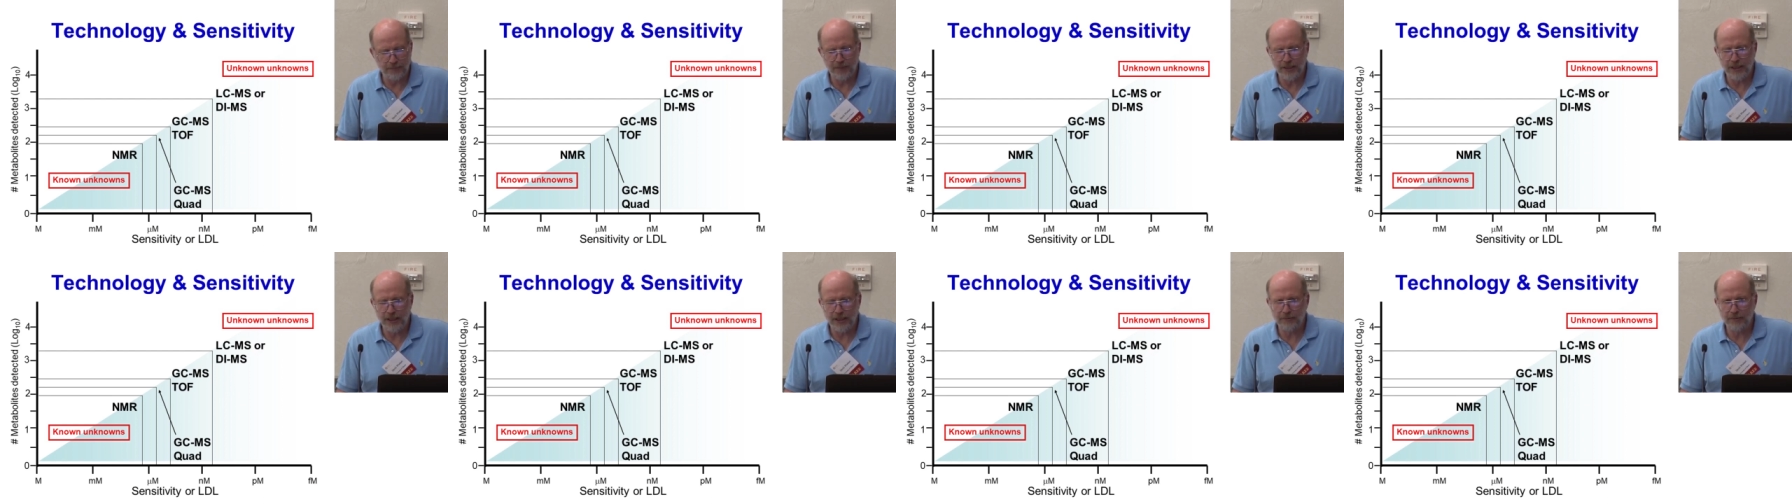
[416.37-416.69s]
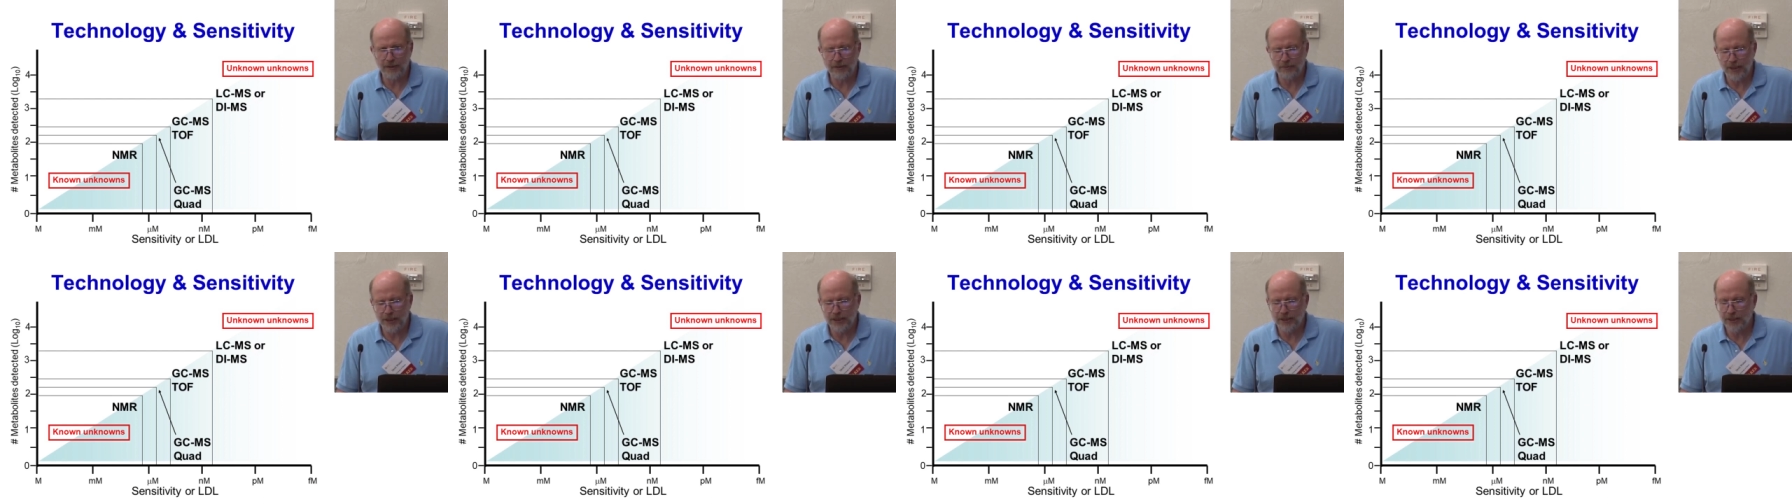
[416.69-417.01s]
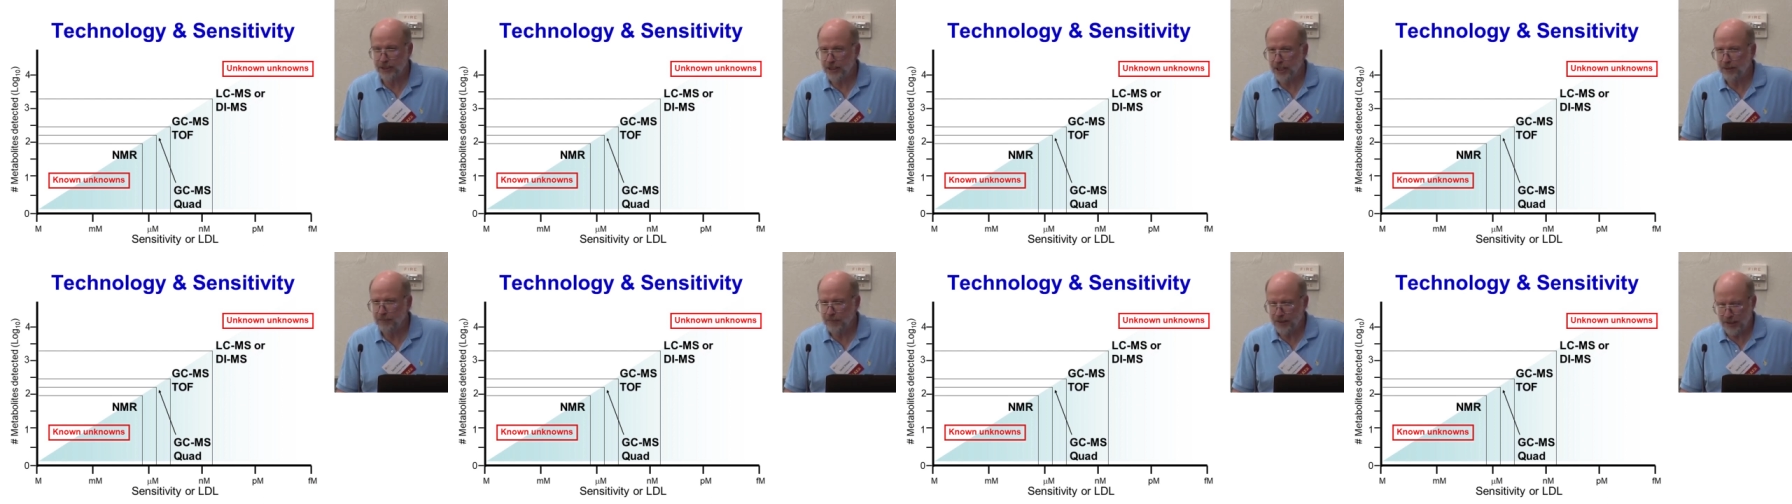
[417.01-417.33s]
and being able to measure
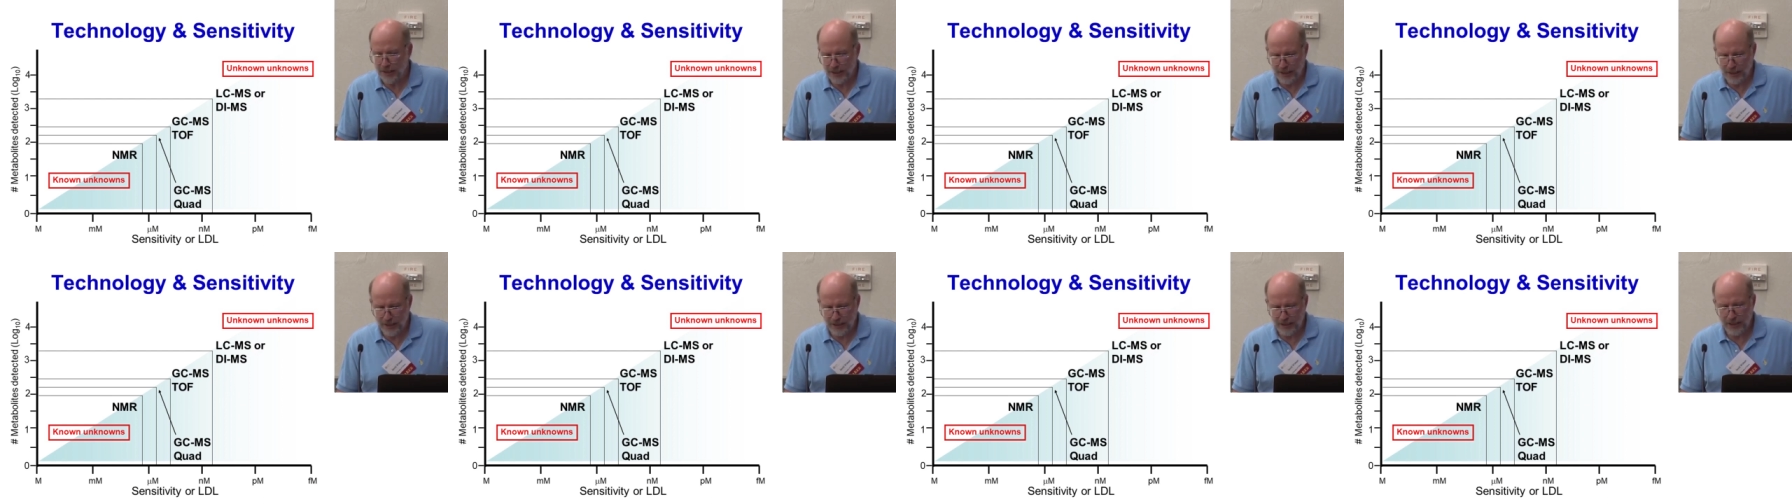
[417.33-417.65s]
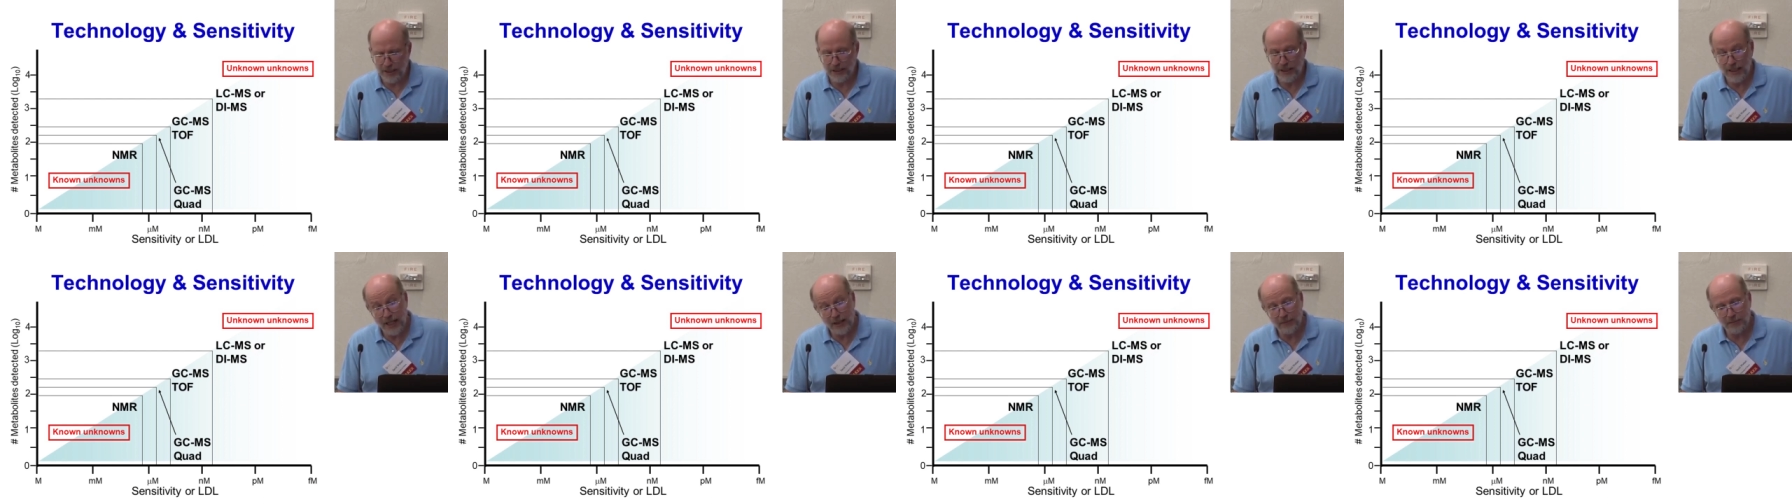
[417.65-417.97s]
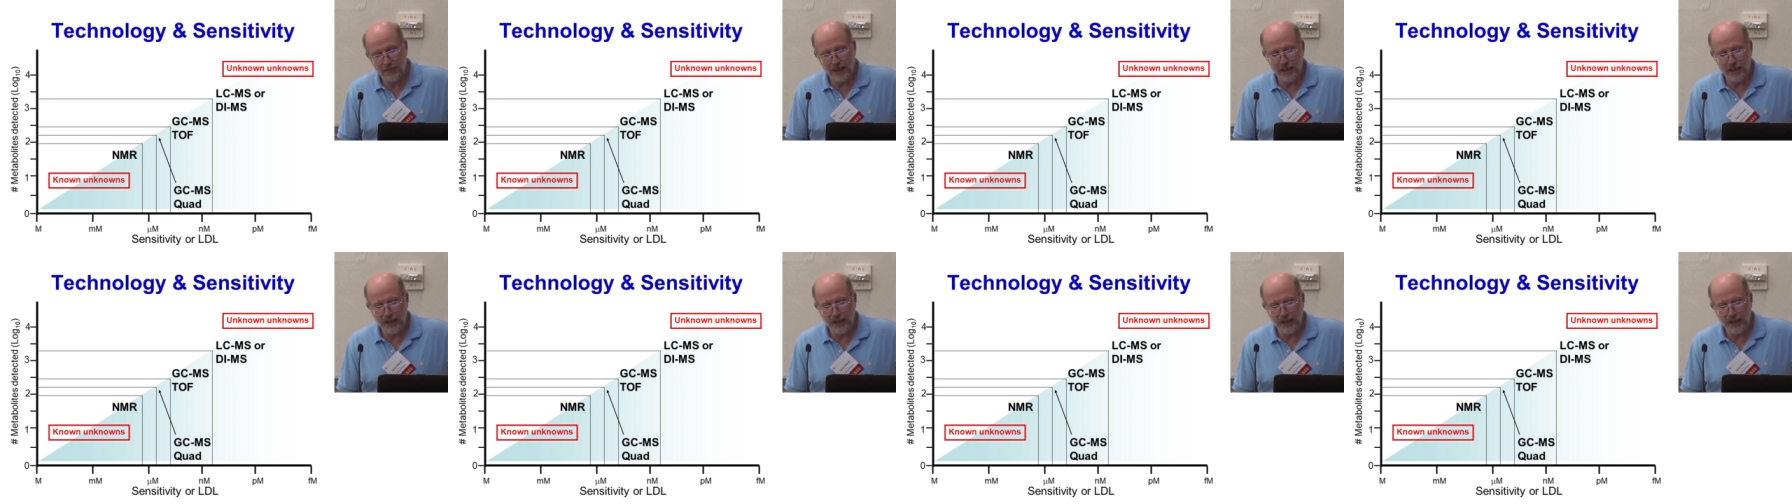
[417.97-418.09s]
some things and then